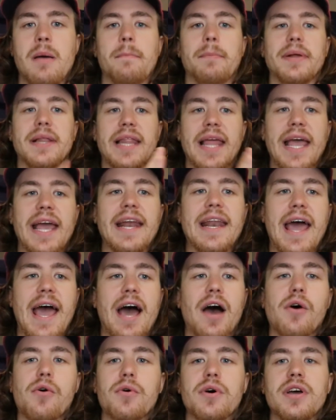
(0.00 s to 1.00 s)
plan
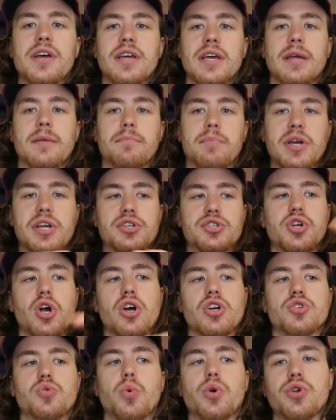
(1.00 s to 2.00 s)
out in big
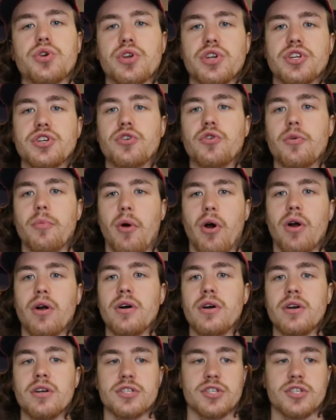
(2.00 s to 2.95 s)
chunks what you're gonna do tomorrow.